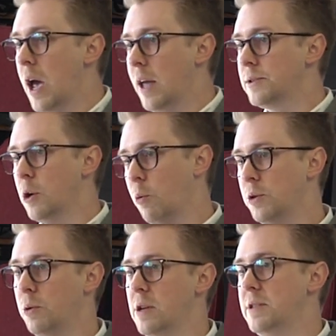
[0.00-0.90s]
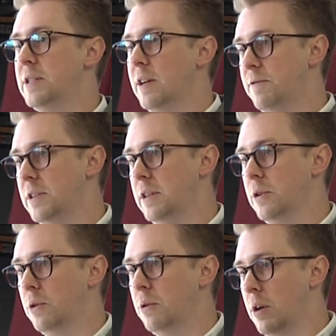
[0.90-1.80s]
And so we're doing a TIF
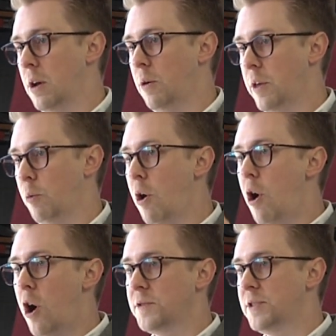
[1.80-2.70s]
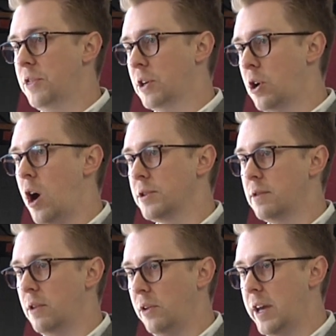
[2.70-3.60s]
deal that will offset the cost
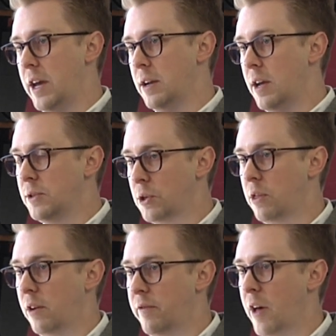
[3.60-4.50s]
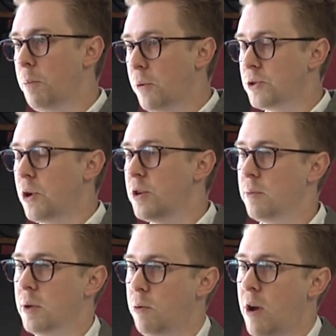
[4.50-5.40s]
of the land. And so the developer starts
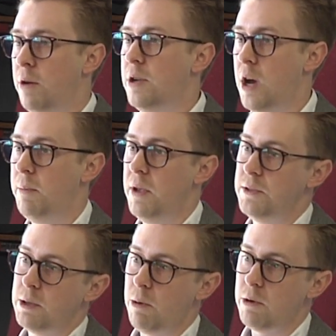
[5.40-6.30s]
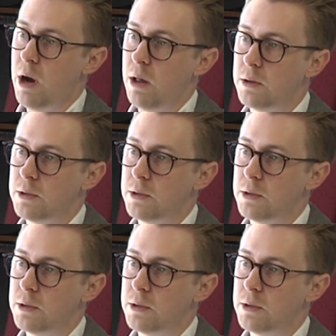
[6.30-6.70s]
from the ground up at $0.